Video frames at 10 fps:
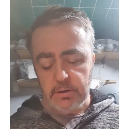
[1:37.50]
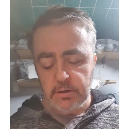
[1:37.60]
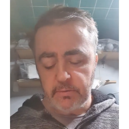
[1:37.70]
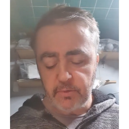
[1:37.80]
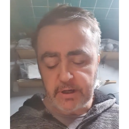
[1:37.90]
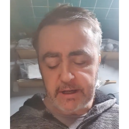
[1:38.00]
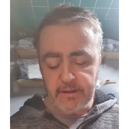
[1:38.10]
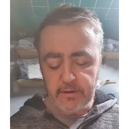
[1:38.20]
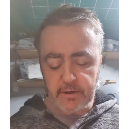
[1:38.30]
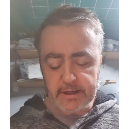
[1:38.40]
and what I
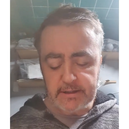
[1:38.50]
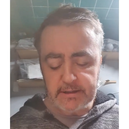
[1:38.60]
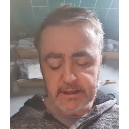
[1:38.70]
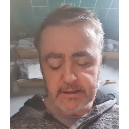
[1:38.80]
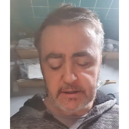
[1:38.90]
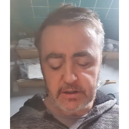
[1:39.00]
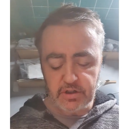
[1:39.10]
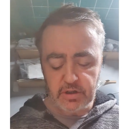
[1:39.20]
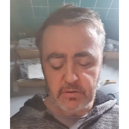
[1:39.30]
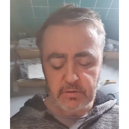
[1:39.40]
thought I seen in the
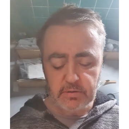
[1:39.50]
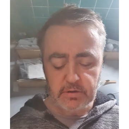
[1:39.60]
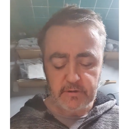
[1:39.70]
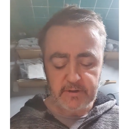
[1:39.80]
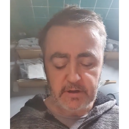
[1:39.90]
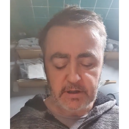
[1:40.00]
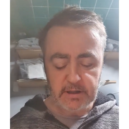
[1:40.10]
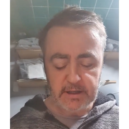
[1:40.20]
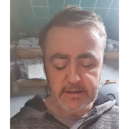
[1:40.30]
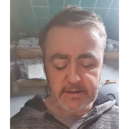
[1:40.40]
show. So if you look
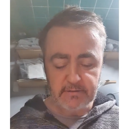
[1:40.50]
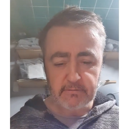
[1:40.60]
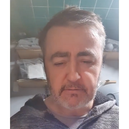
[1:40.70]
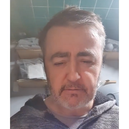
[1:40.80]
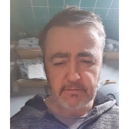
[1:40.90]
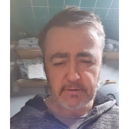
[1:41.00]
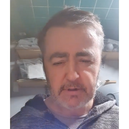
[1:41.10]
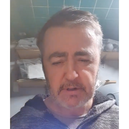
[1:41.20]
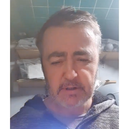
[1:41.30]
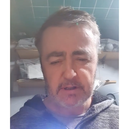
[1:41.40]
at these are
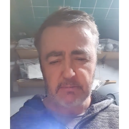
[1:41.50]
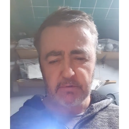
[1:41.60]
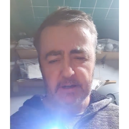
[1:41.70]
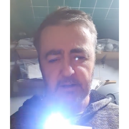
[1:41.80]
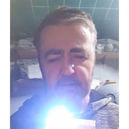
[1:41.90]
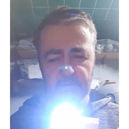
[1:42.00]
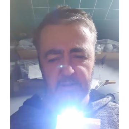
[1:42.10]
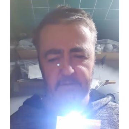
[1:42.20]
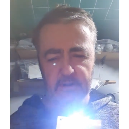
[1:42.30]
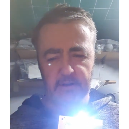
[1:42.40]
really bright.
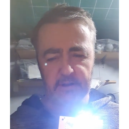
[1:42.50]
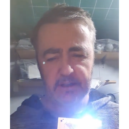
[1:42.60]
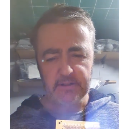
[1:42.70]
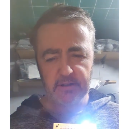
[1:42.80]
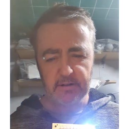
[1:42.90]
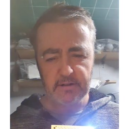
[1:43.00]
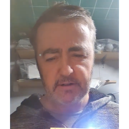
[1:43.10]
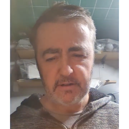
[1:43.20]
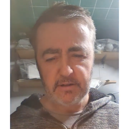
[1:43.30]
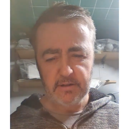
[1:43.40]
Have a look at these suckers.